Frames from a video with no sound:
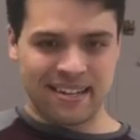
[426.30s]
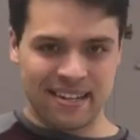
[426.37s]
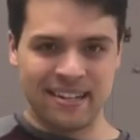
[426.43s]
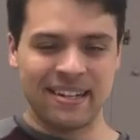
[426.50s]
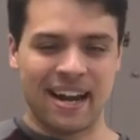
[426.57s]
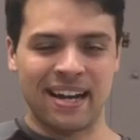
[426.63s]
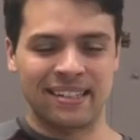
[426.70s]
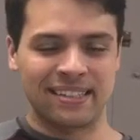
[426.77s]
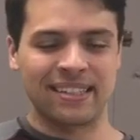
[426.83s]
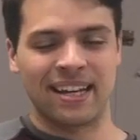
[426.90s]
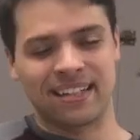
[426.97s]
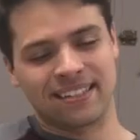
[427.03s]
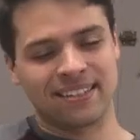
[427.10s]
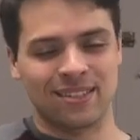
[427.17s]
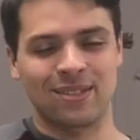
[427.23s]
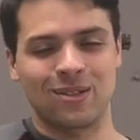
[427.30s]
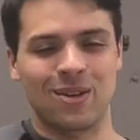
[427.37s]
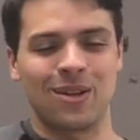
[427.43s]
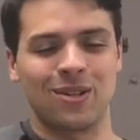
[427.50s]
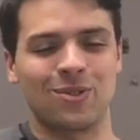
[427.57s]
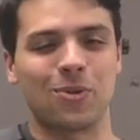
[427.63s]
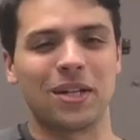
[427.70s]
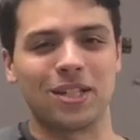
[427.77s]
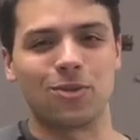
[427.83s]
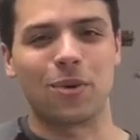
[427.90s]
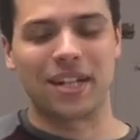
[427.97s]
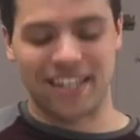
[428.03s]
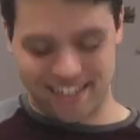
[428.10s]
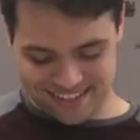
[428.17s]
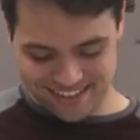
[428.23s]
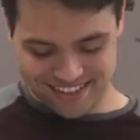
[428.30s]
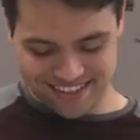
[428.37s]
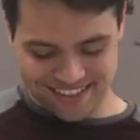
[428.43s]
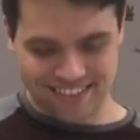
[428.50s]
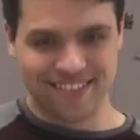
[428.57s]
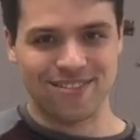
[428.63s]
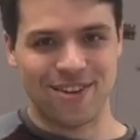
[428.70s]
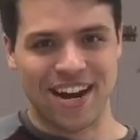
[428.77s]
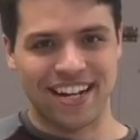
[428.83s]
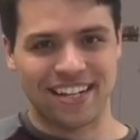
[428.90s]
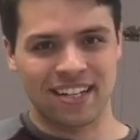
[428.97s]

in hindsight, it's 2020, right?